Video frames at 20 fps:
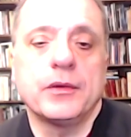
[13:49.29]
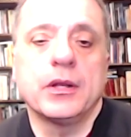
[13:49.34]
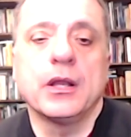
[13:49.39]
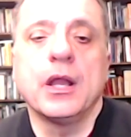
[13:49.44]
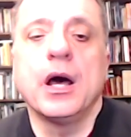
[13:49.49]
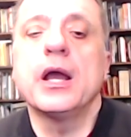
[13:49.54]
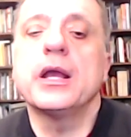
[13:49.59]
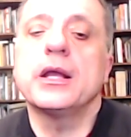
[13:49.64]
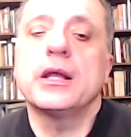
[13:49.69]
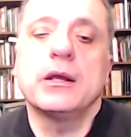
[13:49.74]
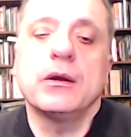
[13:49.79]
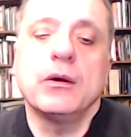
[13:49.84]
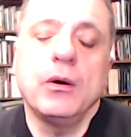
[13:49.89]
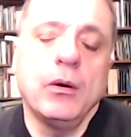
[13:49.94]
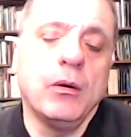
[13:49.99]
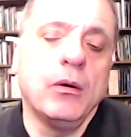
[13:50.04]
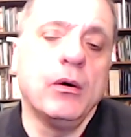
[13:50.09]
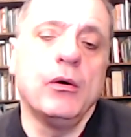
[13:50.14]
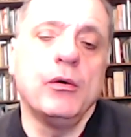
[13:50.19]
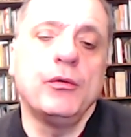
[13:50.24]
Like
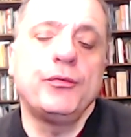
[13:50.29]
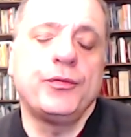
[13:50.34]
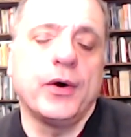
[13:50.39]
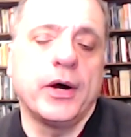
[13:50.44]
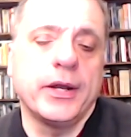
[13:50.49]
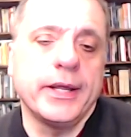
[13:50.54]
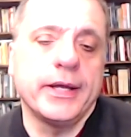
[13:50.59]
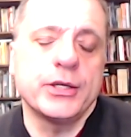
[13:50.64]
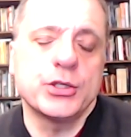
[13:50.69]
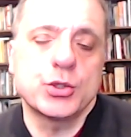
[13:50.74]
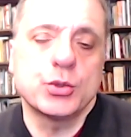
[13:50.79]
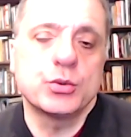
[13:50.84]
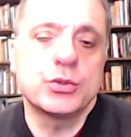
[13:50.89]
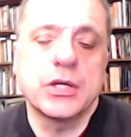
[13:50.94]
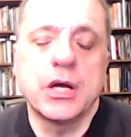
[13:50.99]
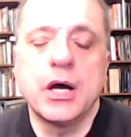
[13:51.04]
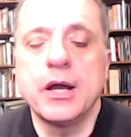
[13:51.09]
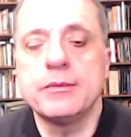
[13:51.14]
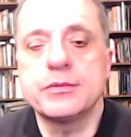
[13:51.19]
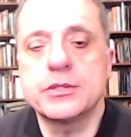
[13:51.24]
all Financial
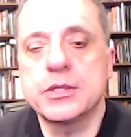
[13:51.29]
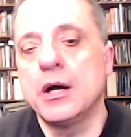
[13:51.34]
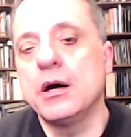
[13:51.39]
Times